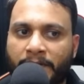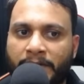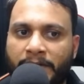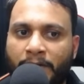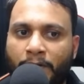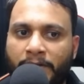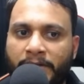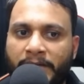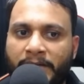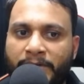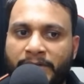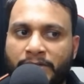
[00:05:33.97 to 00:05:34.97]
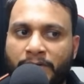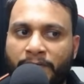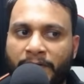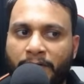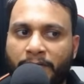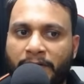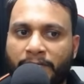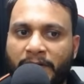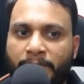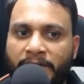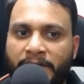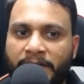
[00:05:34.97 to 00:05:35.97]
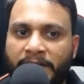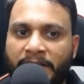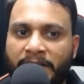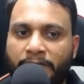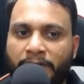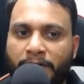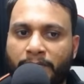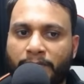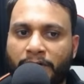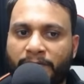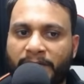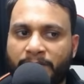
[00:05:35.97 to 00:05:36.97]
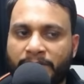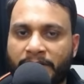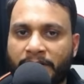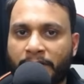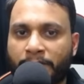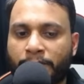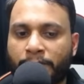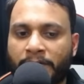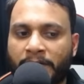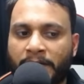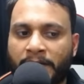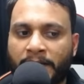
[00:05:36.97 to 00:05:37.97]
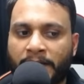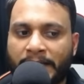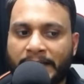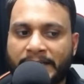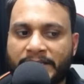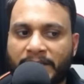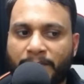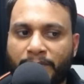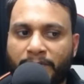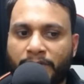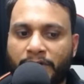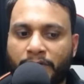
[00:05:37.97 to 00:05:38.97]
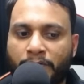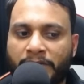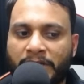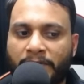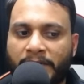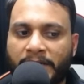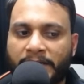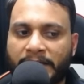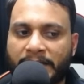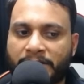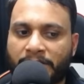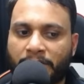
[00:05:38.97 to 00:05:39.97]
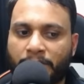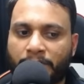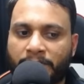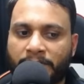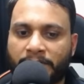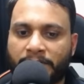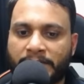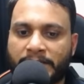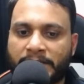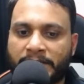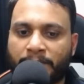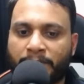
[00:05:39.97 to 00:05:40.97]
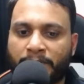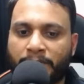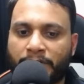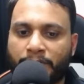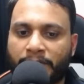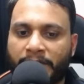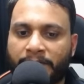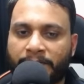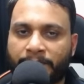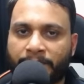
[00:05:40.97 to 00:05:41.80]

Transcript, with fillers: then all the elements of A1 will be occurring even number of times, and therefore in step number 2 they will get cancelled out. This is step number 2, right?